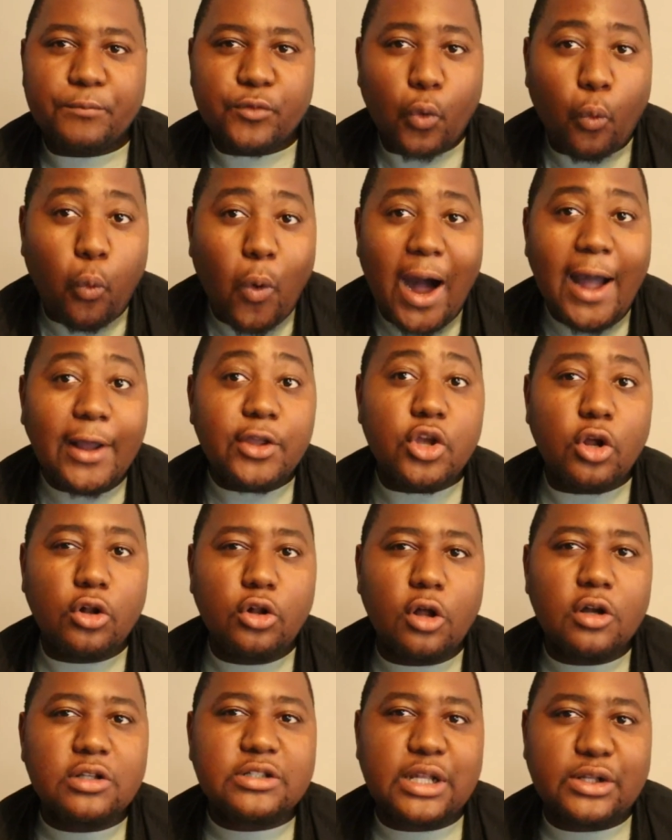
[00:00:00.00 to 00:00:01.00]
Why you
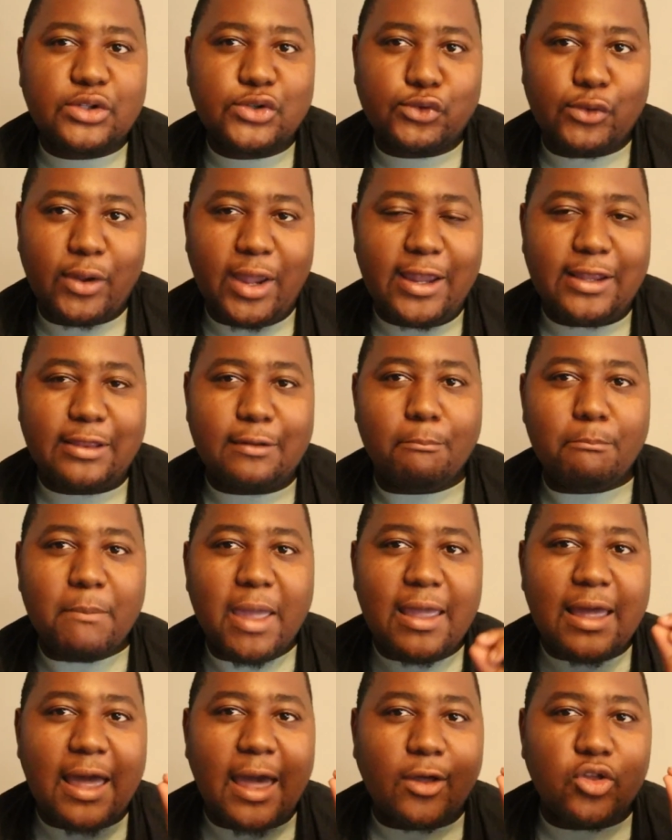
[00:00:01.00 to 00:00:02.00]
lost the trade
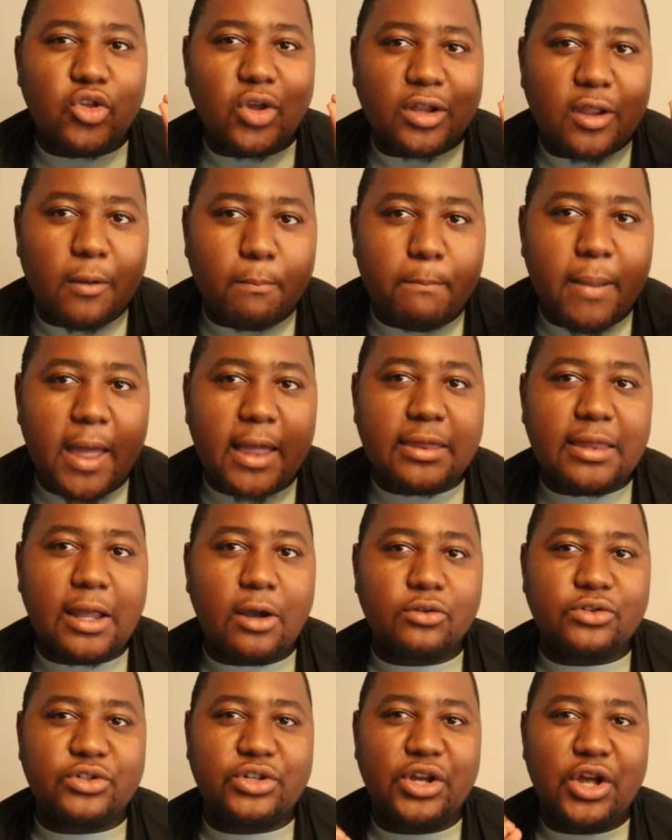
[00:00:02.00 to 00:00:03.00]
may actually birth
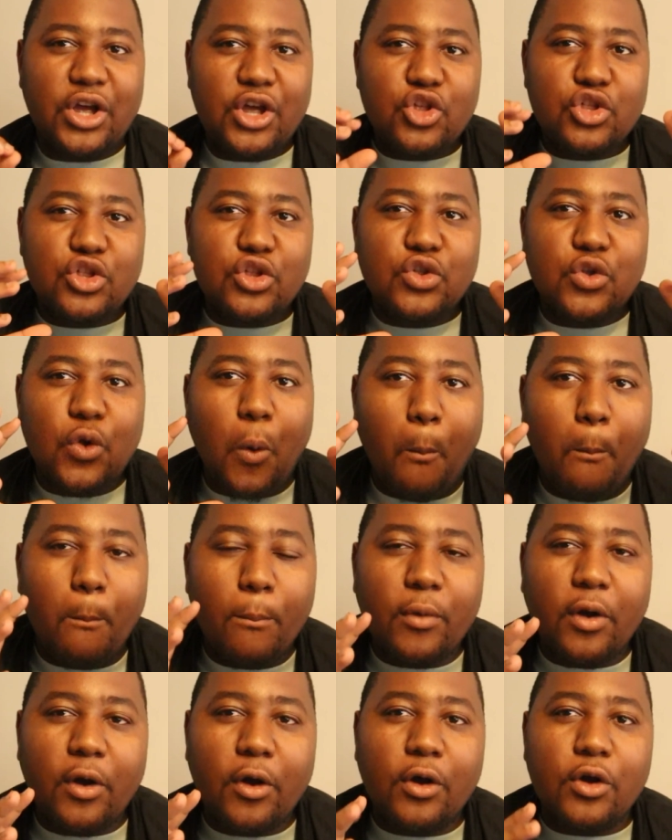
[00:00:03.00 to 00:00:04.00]
out
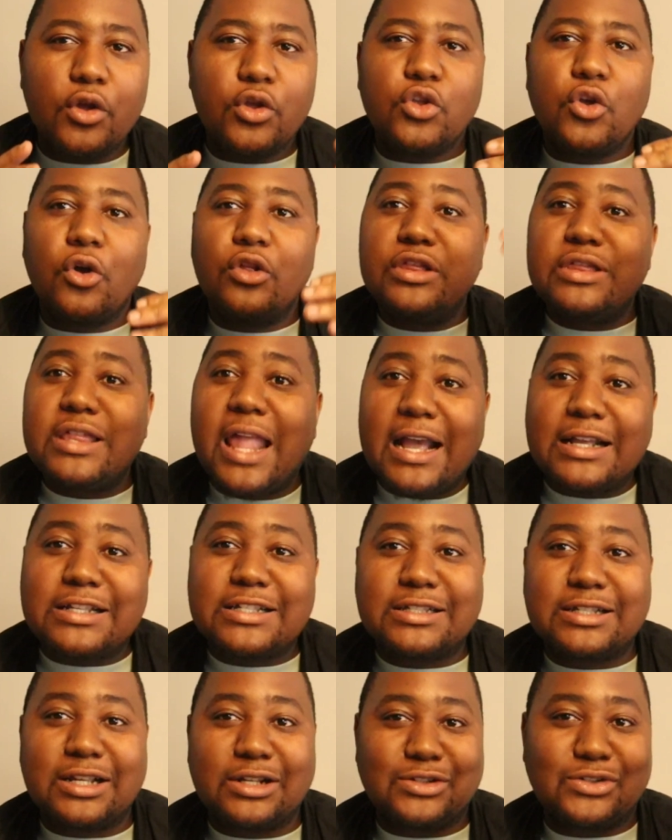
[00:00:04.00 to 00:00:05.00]
your
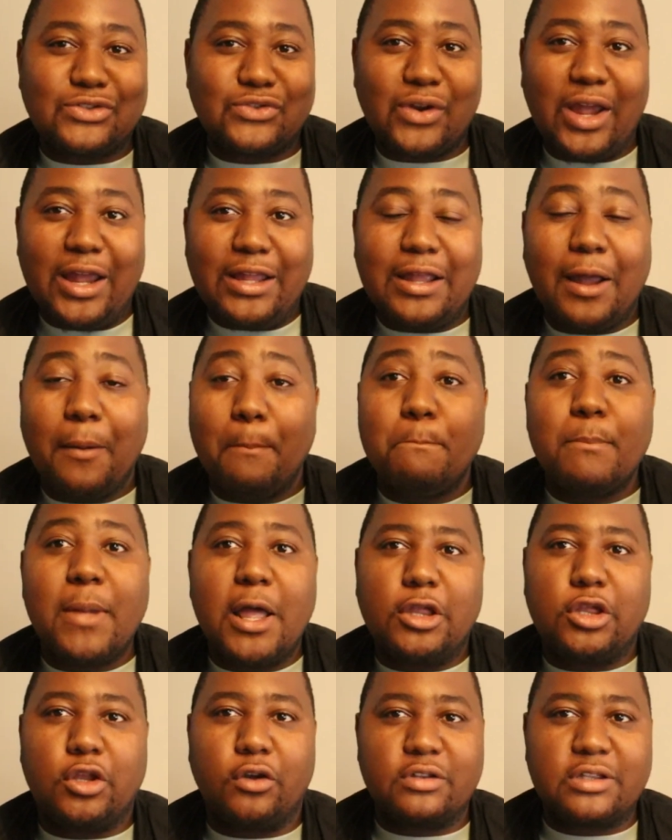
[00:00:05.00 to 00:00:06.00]
next trading
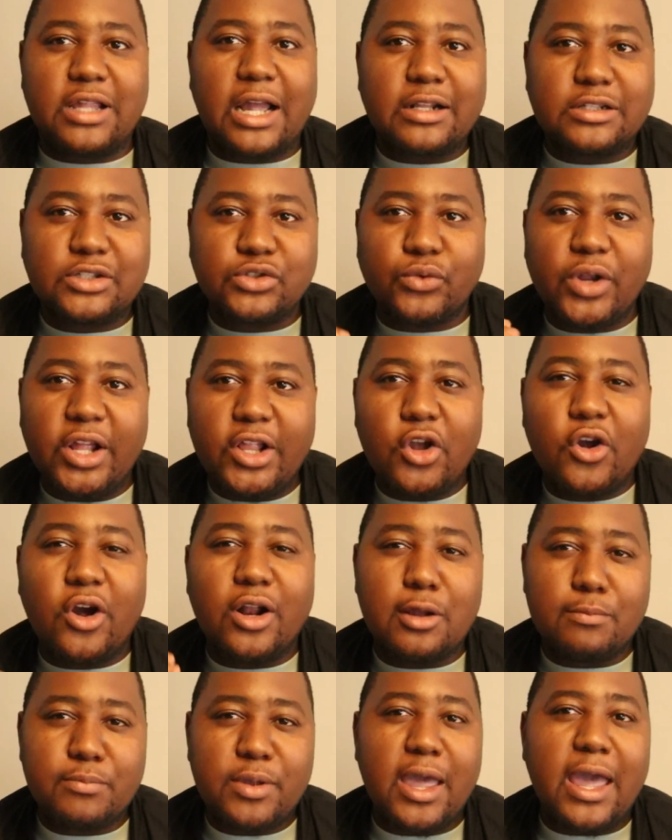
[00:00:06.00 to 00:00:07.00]
method that's really
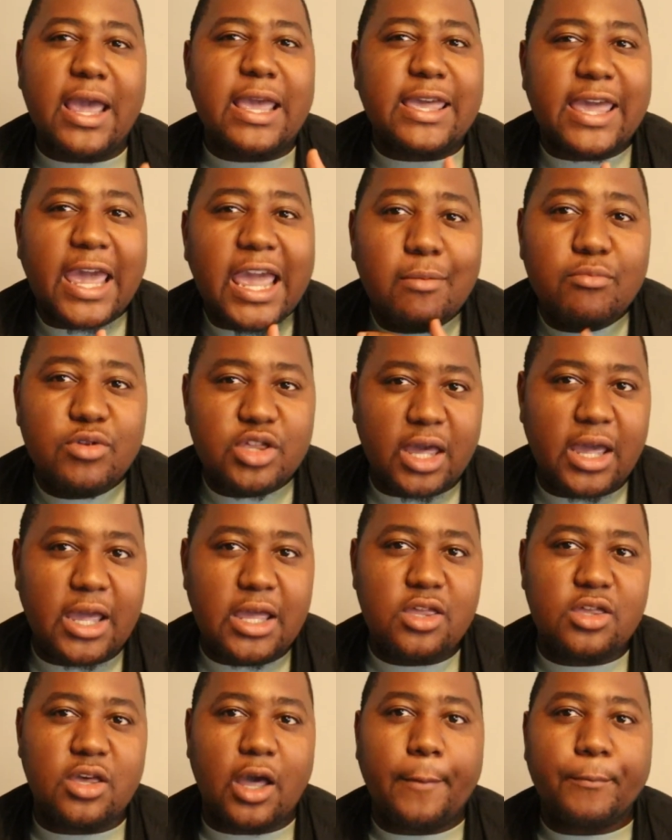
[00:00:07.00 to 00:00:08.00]
going to be a game
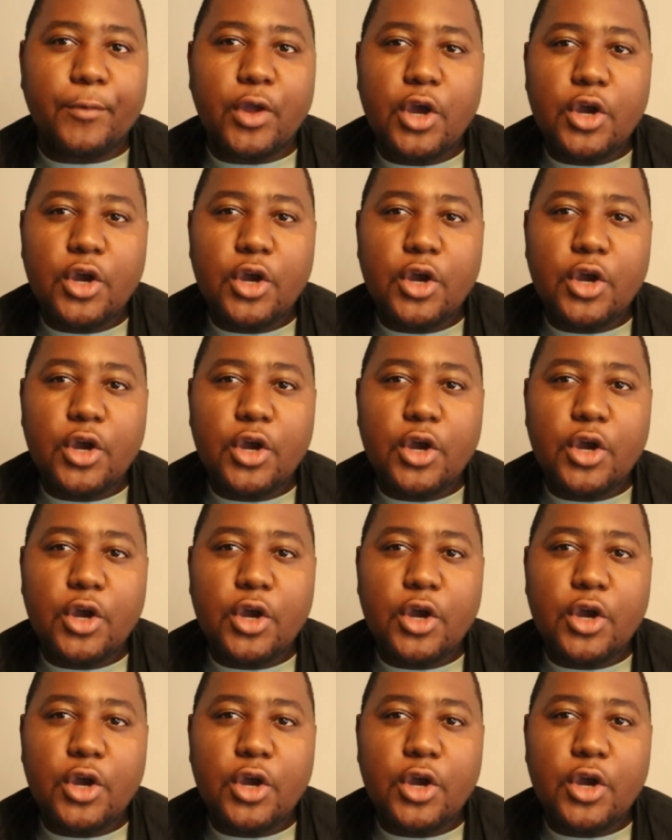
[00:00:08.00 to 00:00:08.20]
changer.